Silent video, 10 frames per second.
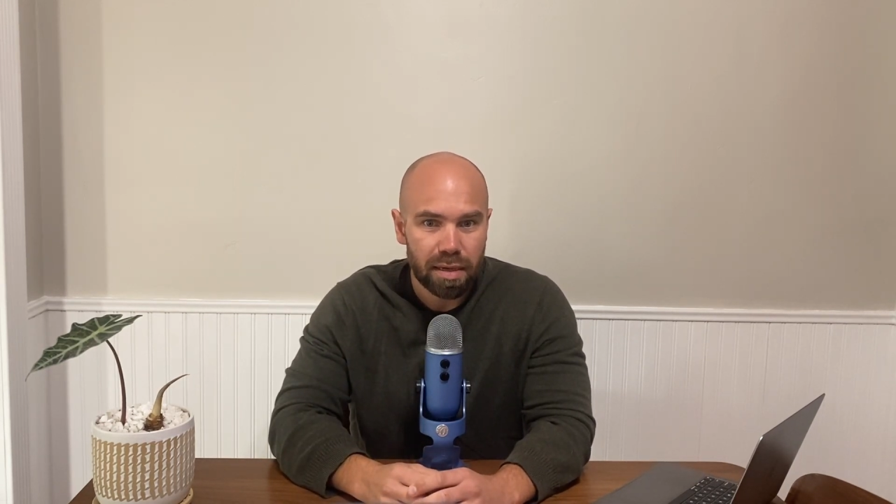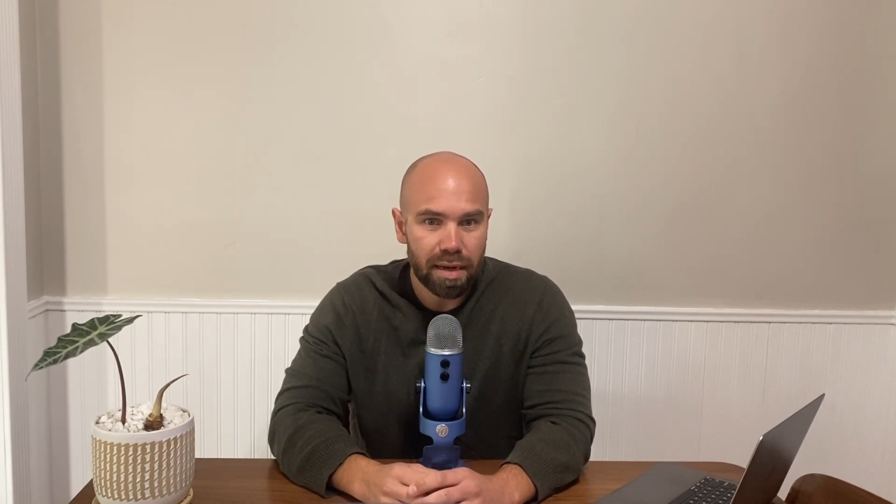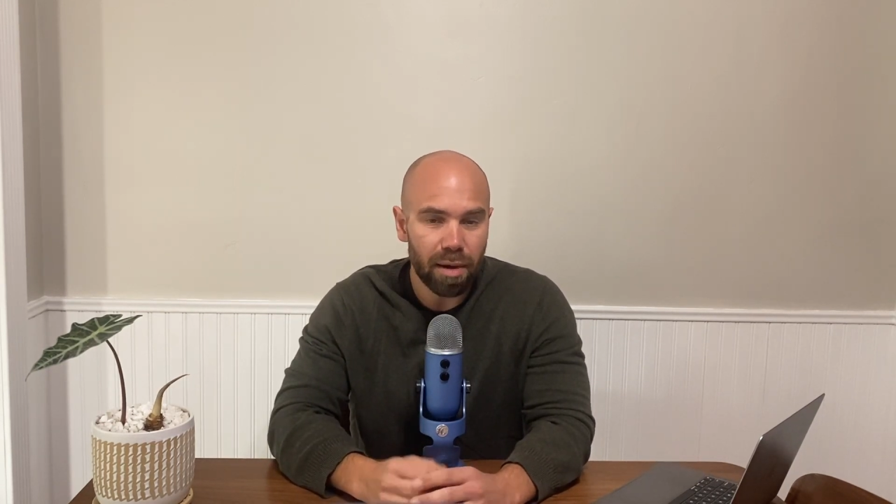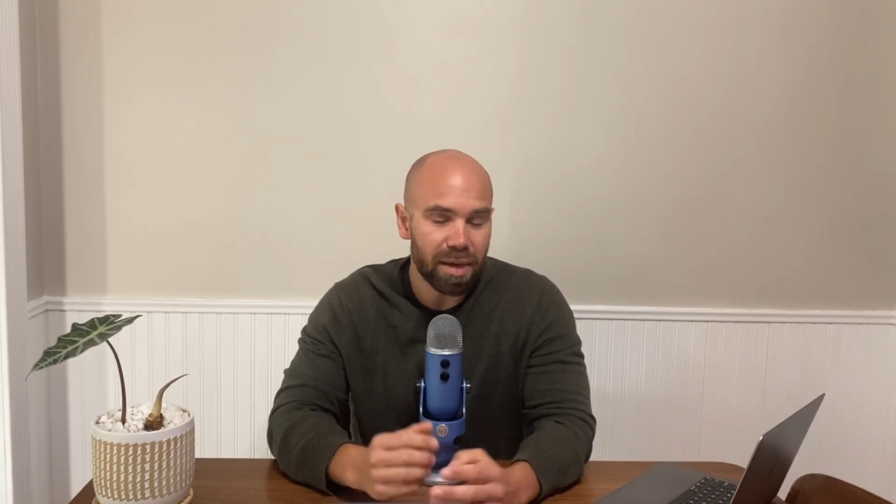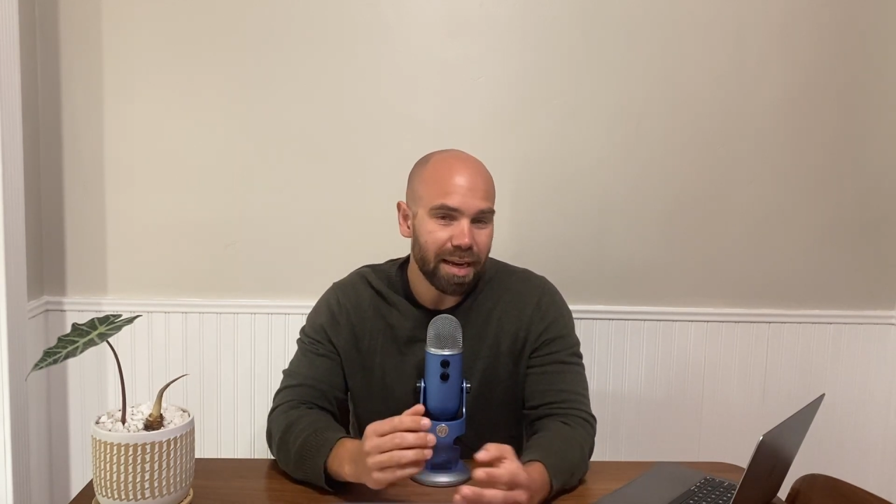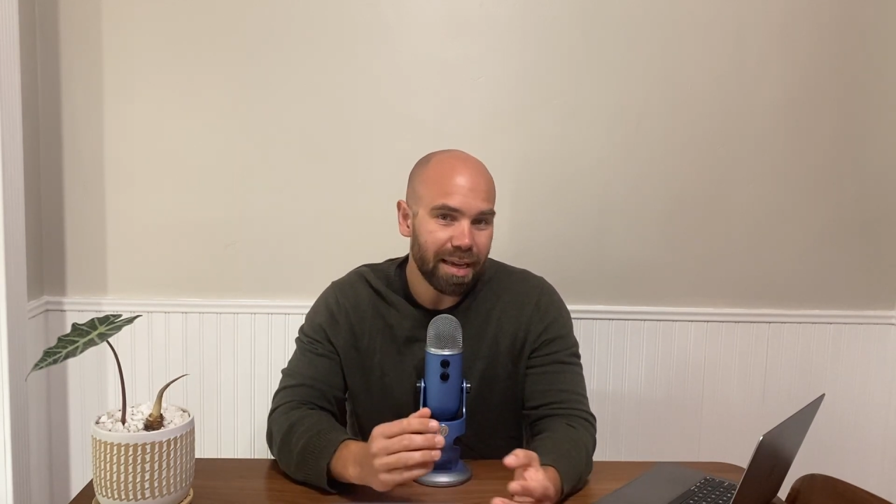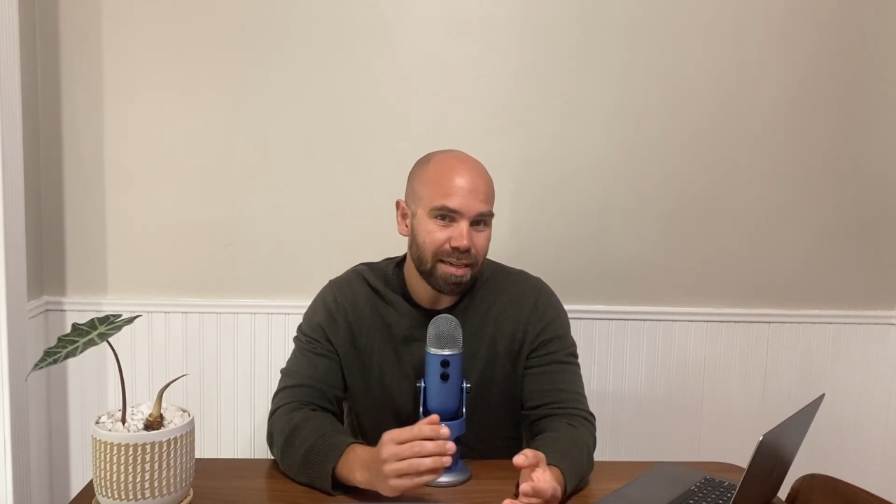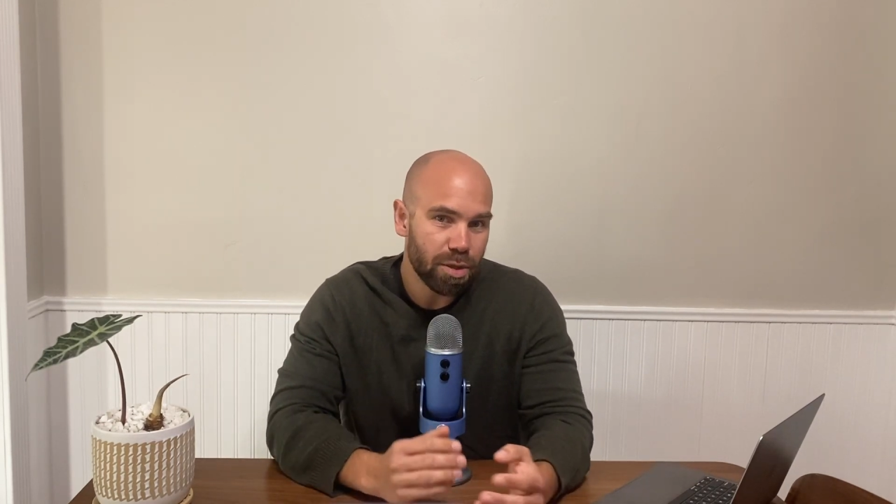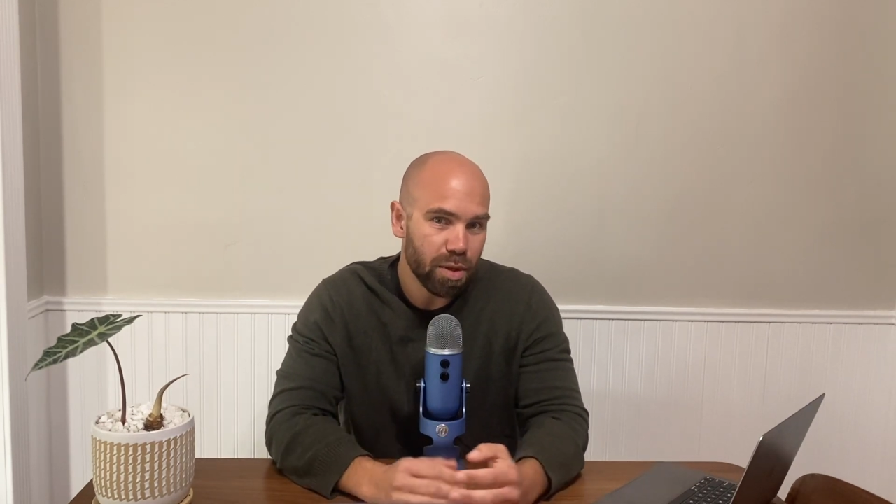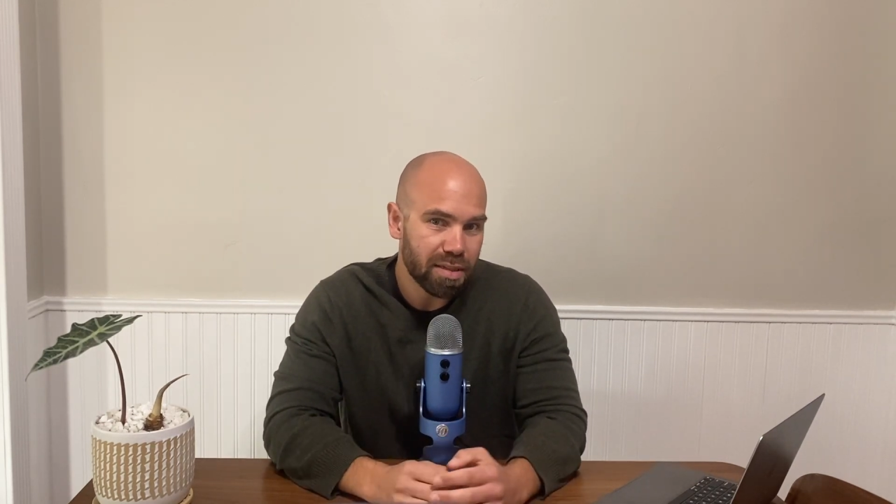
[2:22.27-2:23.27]
Now, I'm going to get
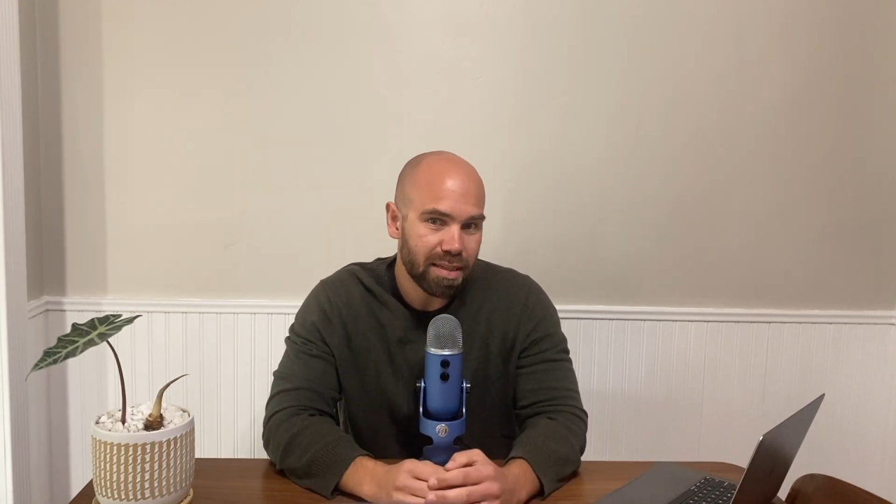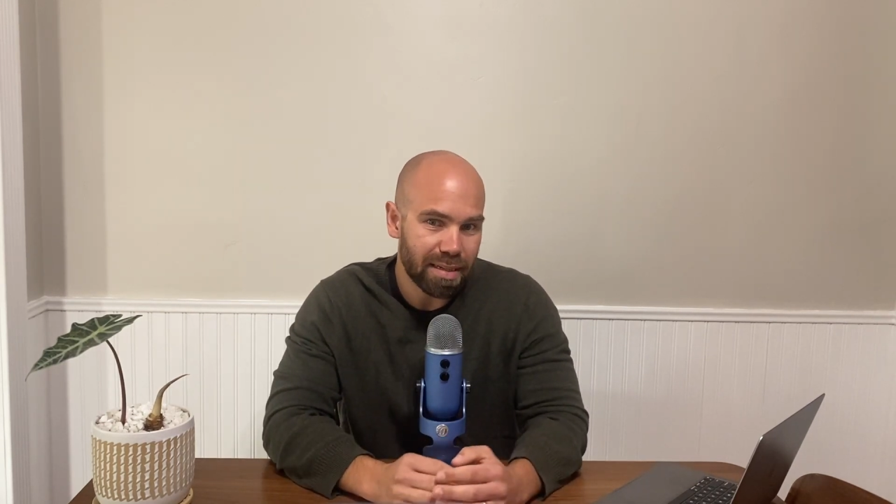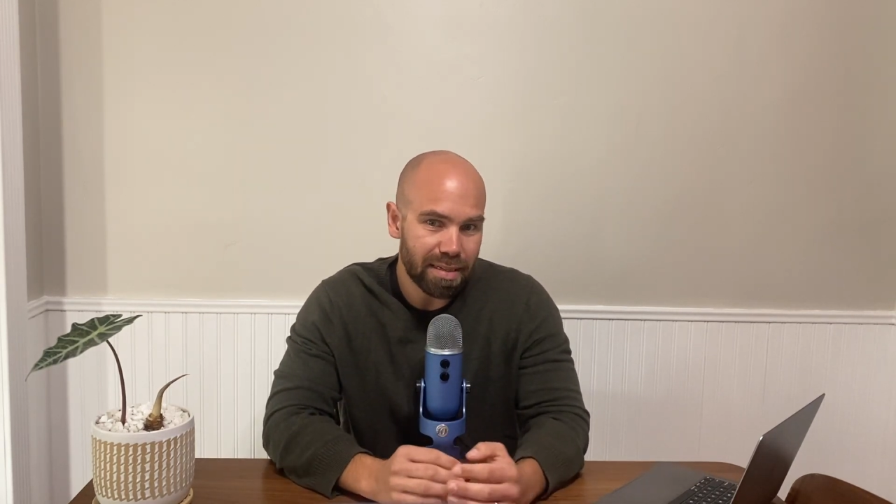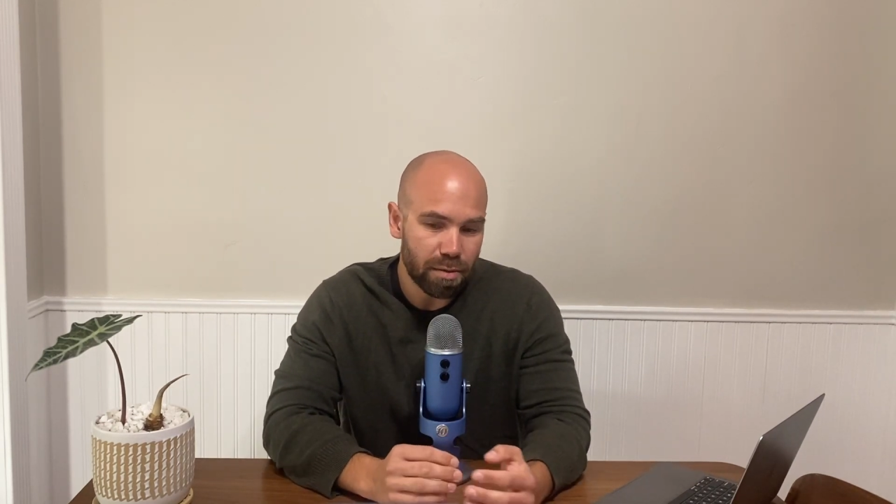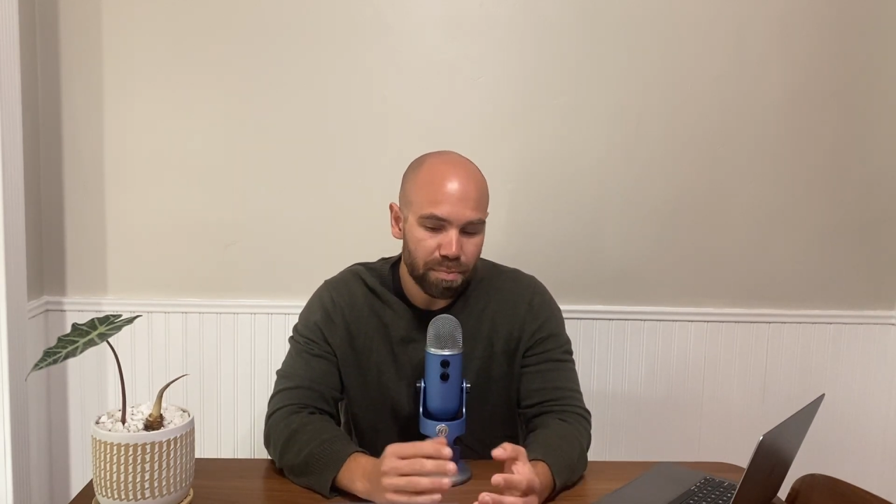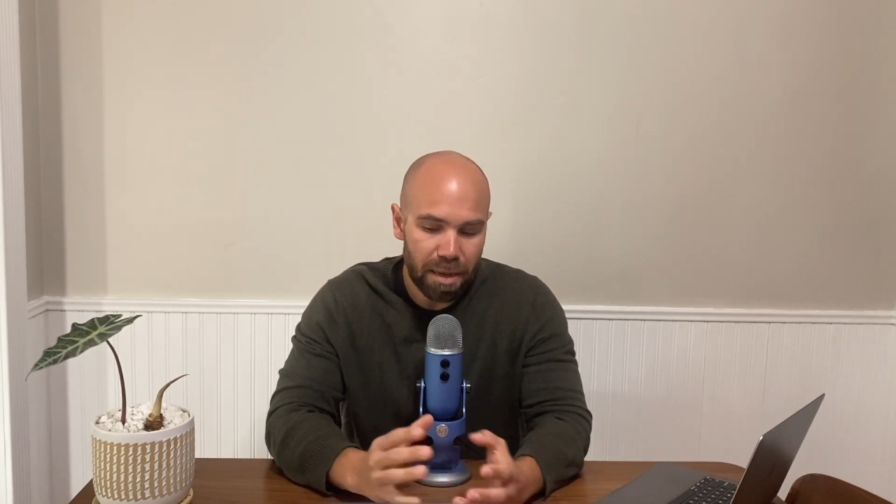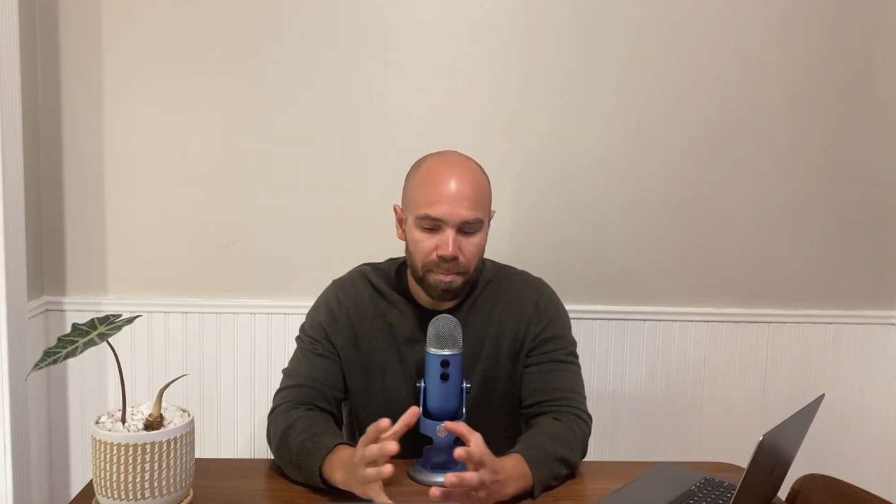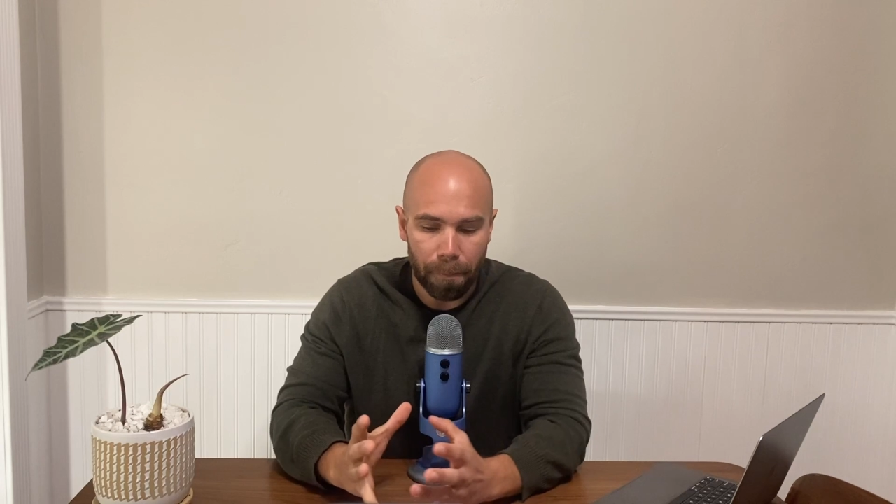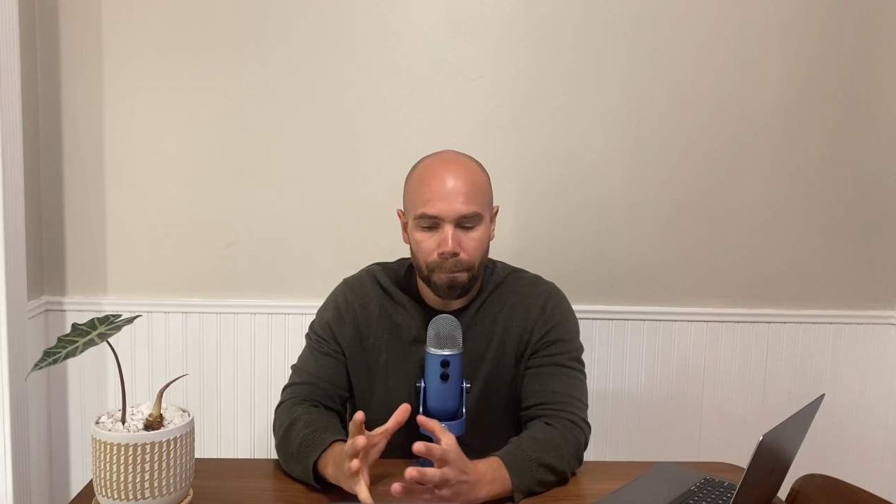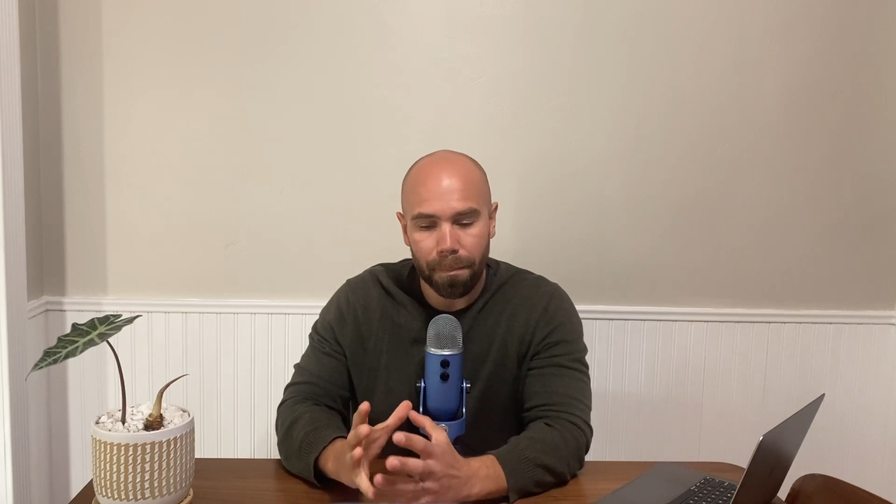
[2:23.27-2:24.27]
into this in a little bit,
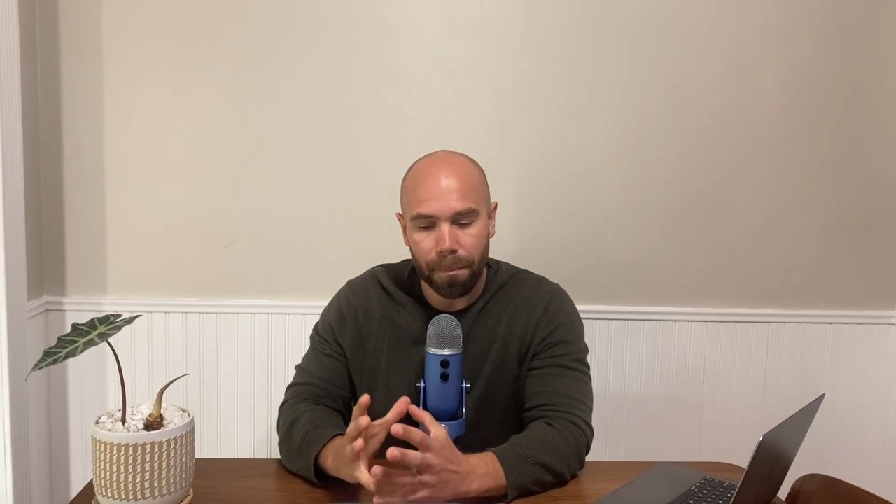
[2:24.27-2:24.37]
but